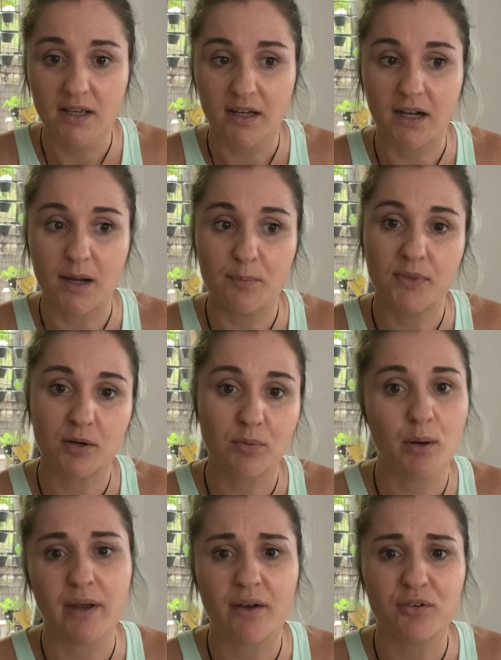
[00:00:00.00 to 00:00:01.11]
That'll
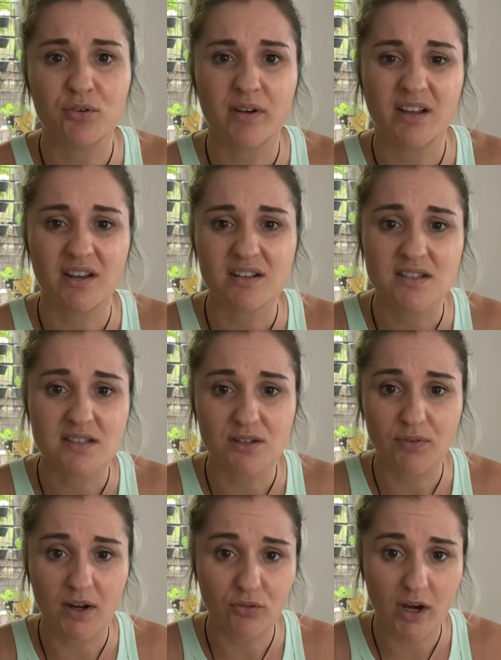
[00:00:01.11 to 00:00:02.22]
probably have it around like
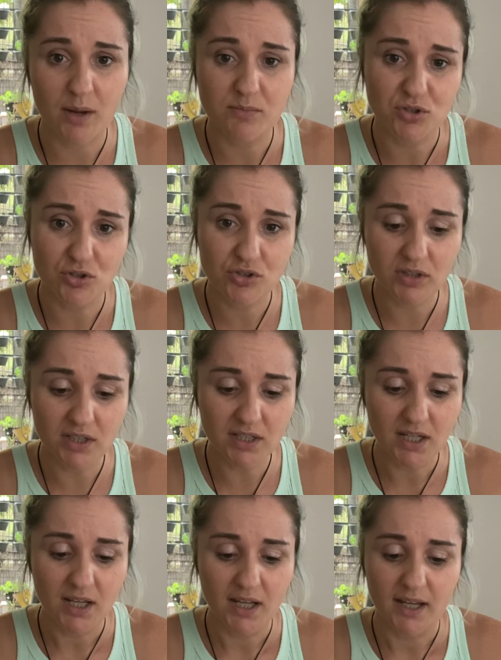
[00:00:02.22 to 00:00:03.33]
65 grams usually.
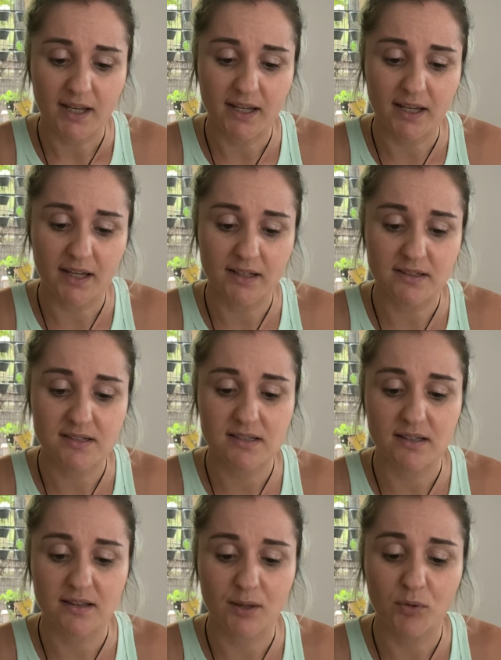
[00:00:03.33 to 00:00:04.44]
And
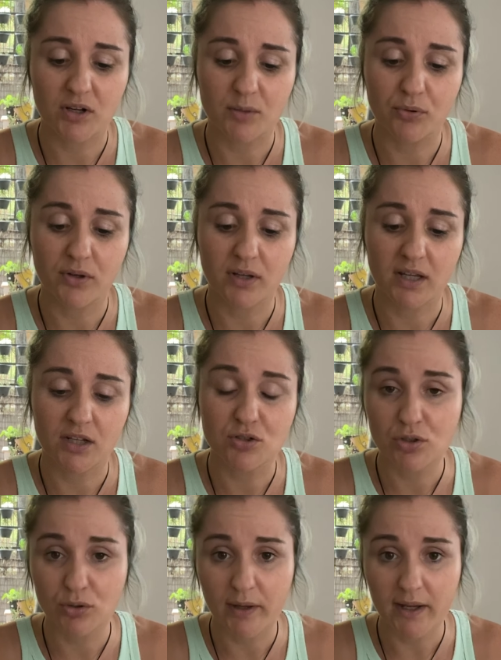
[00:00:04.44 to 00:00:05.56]
then we're gonna put in
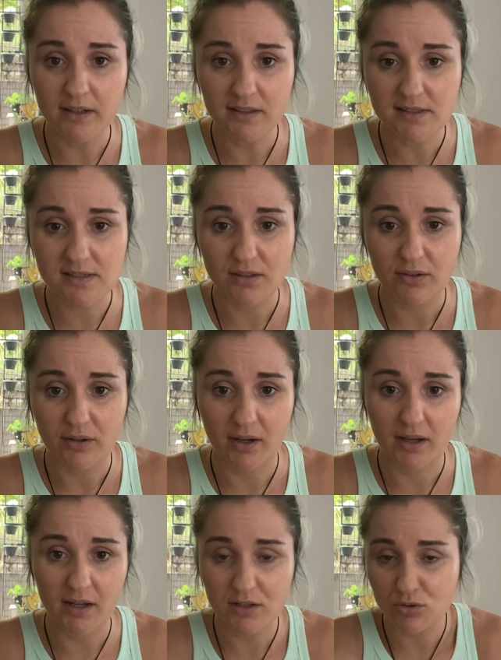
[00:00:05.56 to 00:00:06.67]
2 eggs,
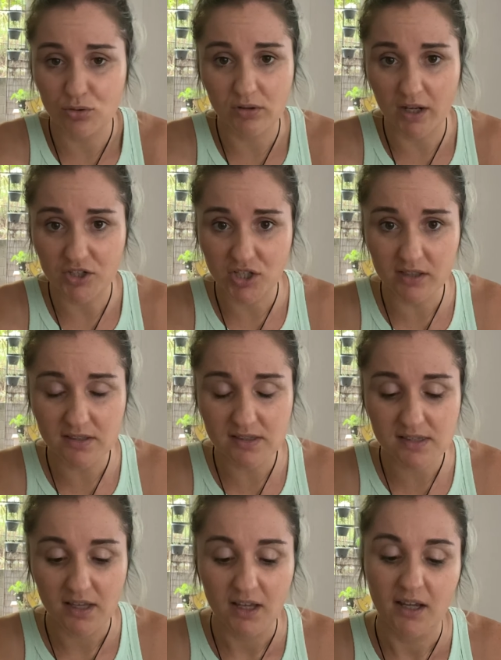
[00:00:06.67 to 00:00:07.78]
okay? 2 large eggs.
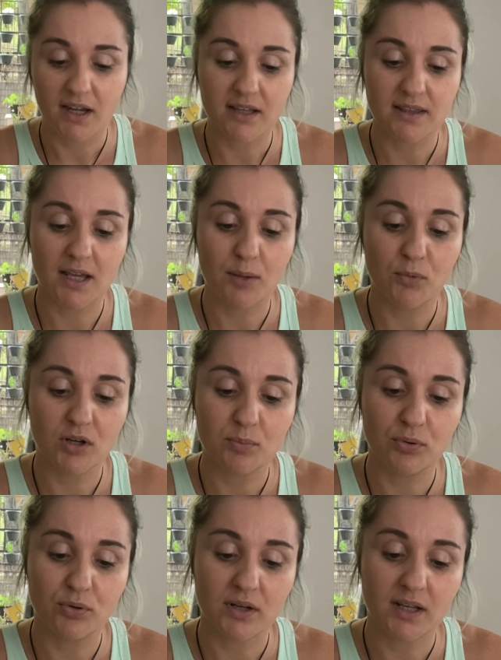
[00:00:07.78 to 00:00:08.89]
And then we're gonna
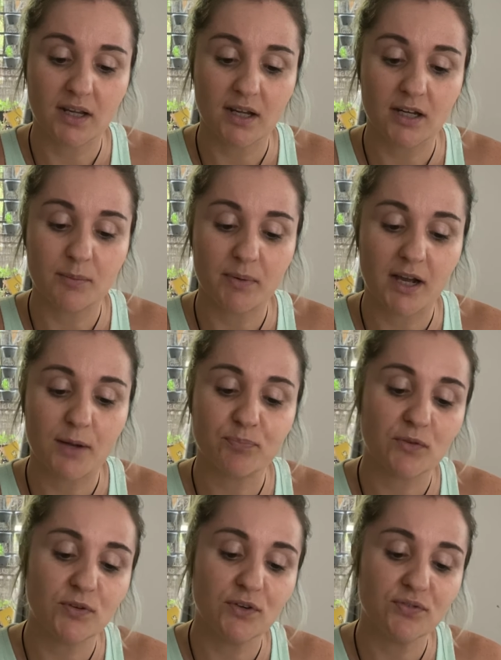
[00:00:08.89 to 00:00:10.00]
put in about
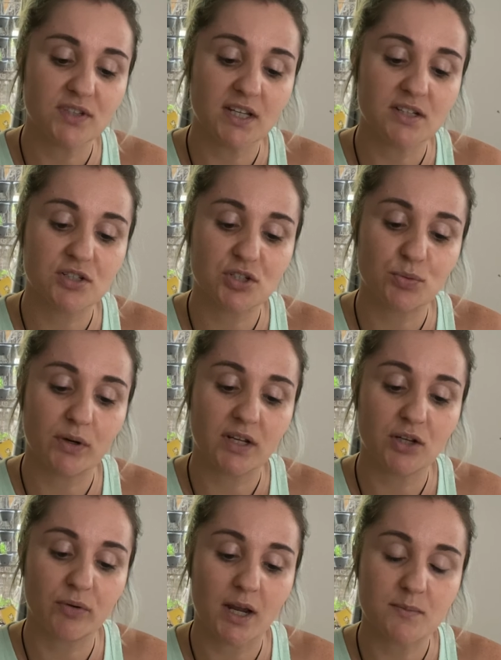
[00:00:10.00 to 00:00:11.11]
15 to 20
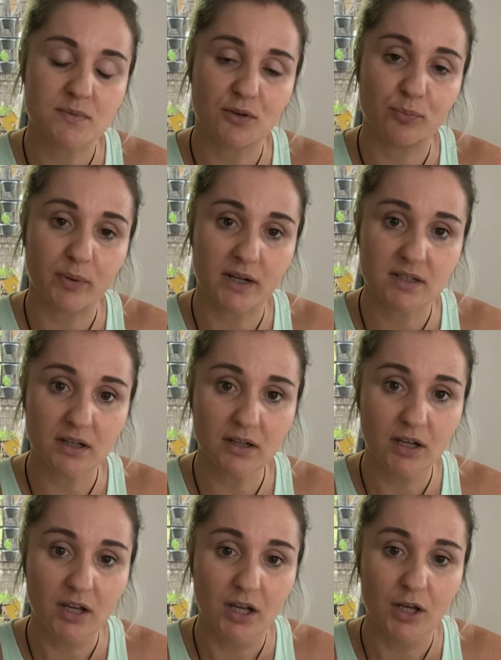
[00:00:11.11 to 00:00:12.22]
grams of butter,
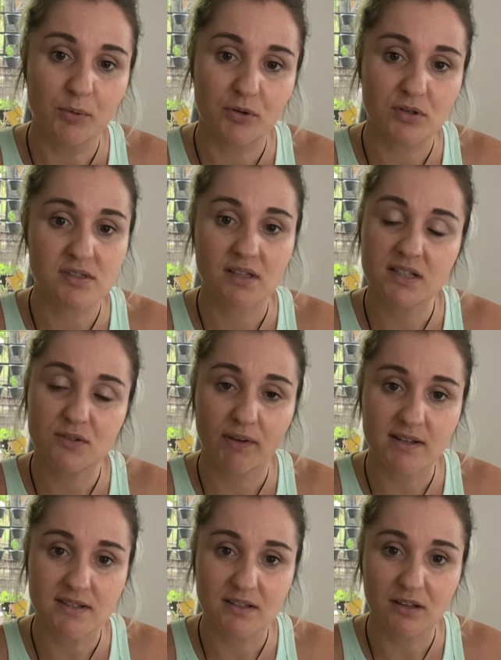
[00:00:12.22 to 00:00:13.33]
because let's
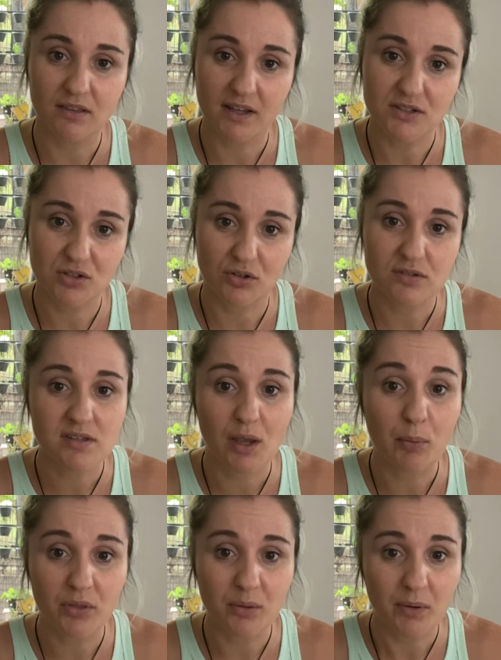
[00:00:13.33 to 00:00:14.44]
face it, they don't skimp
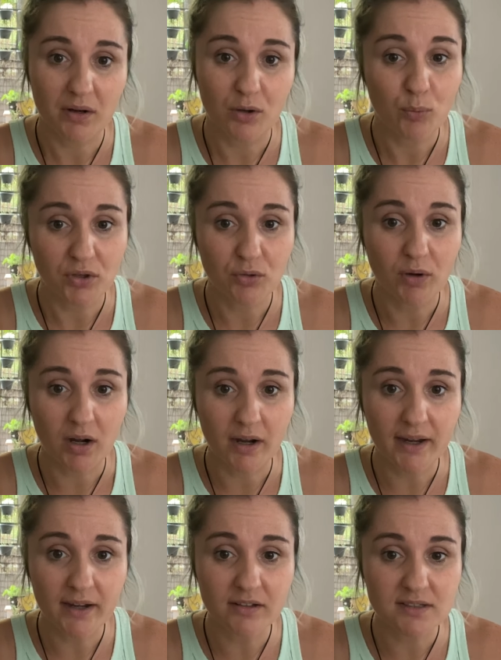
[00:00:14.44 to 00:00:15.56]
on the butter when you are
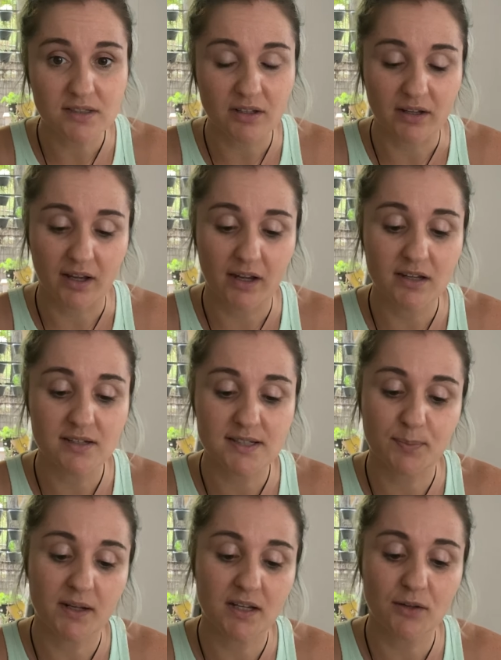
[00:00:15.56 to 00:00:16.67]
out, okay?
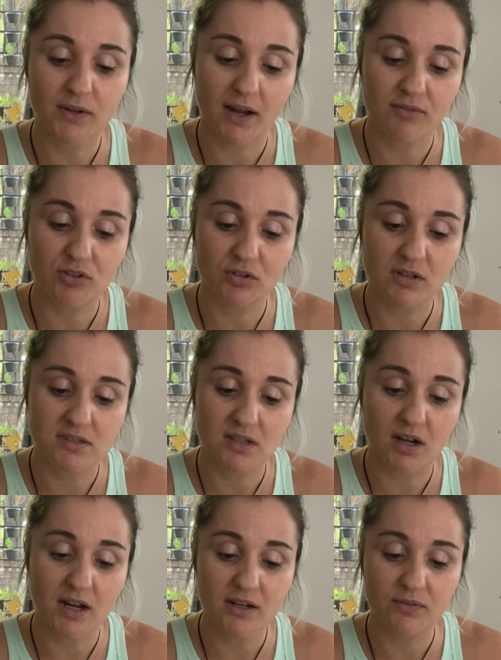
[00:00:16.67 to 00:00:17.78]
Depending if you have that on the
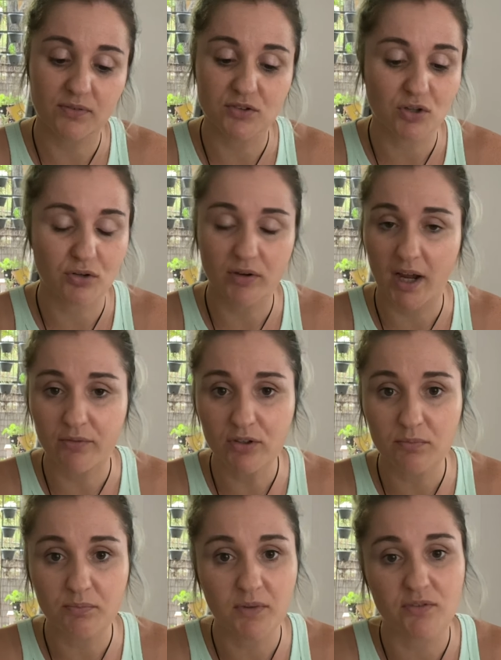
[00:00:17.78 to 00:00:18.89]
side. If you don't have
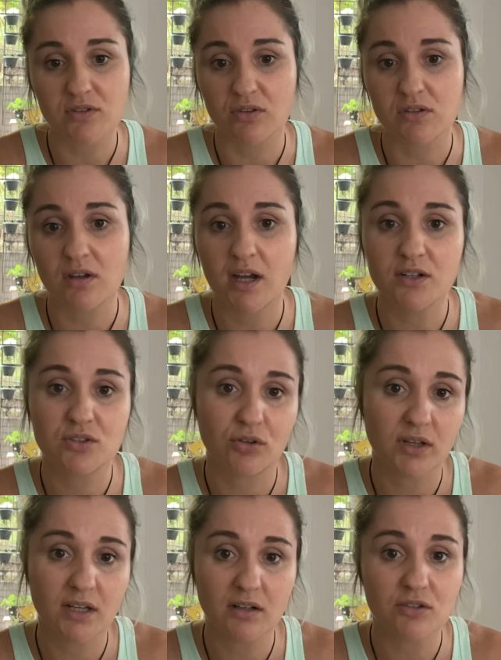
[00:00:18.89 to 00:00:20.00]
it, if it's on the side, don't
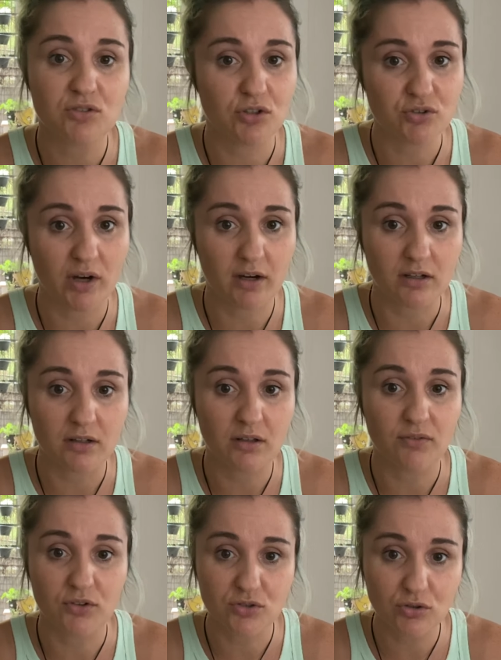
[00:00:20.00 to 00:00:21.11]
eat it, don't track it.
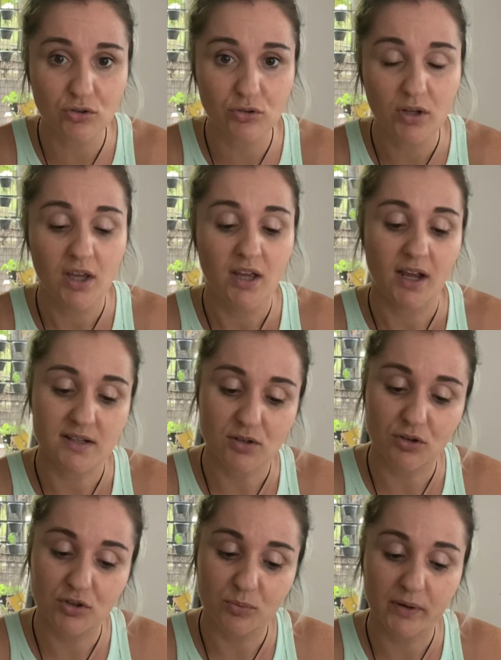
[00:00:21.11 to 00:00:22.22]
If you do, and it's
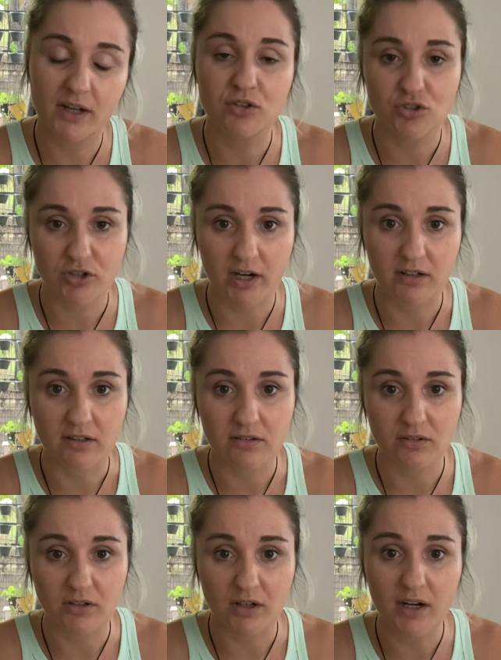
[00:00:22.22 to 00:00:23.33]
on the bread, track it,
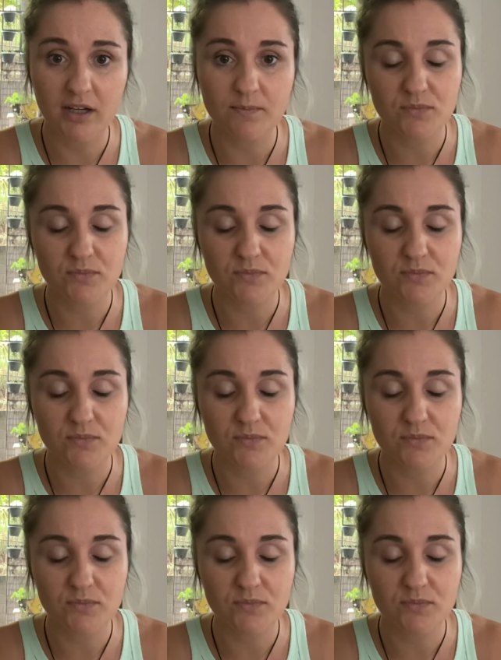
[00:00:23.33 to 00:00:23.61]
all right?